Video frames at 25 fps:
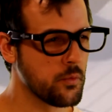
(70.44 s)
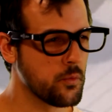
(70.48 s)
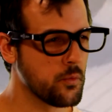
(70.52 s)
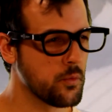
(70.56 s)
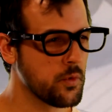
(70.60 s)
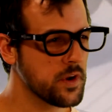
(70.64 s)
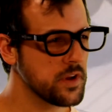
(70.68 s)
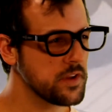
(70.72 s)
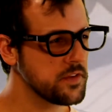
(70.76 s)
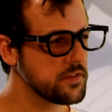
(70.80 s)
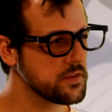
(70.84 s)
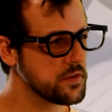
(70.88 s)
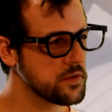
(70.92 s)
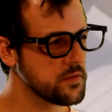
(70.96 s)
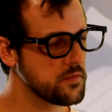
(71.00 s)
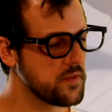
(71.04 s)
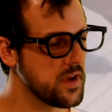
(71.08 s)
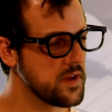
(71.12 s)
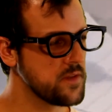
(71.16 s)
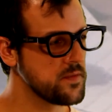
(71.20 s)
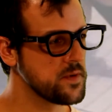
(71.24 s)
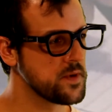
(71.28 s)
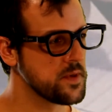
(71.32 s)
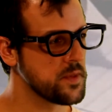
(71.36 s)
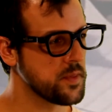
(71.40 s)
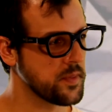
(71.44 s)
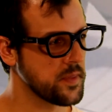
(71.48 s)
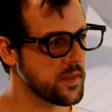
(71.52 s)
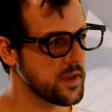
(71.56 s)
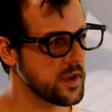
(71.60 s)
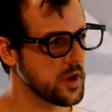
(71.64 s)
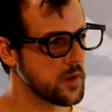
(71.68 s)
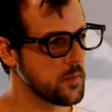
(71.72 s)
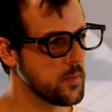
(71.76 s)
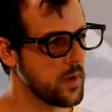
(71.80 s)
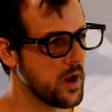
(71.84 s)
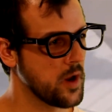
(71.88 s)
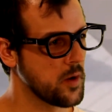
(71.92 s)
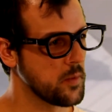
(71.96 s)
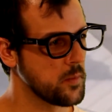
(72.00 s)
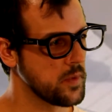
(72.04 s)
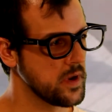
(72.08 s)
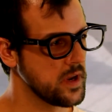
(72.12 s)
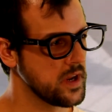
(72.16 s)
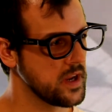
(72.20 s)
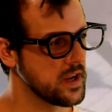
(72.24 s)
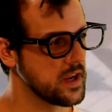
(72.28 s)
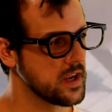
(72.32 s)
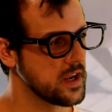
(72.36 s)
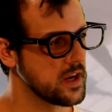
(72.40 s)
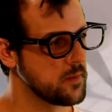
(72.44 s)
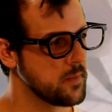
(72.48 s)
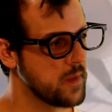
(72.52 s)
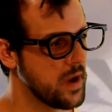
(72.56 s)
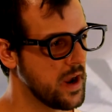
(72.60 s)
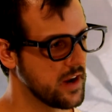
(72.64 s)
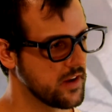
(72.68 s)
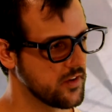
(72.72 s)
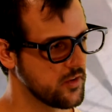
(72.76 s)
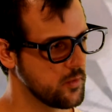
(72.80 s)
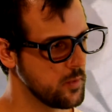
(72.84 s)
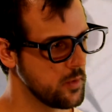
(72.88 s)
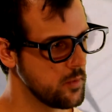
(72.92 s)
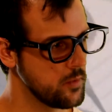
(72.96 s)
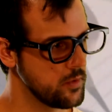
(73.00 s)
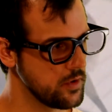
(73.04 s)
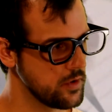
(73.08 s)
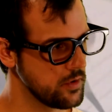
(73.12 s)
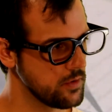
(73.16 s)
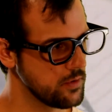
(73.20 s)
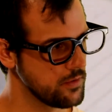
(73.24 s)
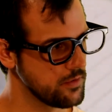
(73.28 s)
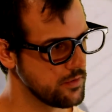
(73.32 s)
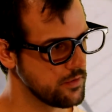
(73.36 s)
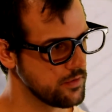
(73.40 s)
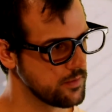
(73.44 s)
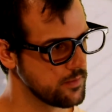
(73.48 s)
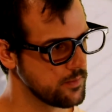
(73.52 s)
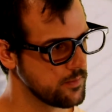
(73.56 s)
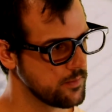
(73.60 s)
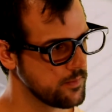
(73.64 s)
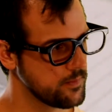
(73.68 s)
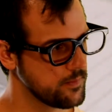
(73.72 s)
What is your favorite thing about being in Maximum Huge?